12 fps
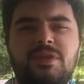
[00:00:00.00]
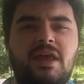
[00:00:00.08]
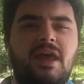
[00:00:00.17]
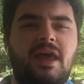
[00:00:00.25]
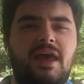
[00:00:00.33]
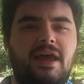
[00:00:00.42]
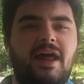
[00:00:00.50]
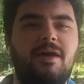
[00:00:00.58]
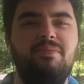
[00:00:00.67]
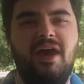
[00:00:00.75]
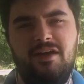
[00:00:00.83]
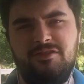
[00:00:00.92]
and I
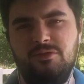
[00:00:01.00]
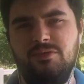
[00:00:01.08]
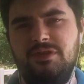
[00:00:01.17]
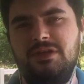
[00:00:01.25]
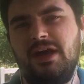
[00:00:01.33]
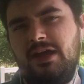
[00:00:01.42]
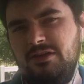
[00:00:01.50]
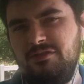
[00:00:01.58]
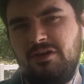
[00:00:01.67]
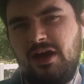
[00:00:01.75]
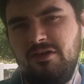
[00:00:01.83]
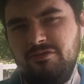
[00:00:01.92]
passed it with a
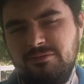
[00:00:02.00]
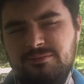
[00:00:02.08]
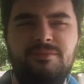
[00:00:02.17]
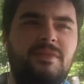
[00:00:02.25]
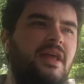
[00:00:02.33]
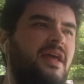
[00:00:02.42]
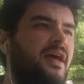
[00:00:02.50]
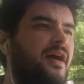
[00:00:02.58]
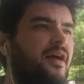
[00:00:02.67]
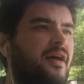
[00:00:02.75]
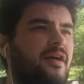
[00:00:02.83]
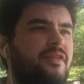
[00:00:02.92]
95.
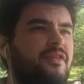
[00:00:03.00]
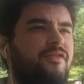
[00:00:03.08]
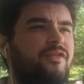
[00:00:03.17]
The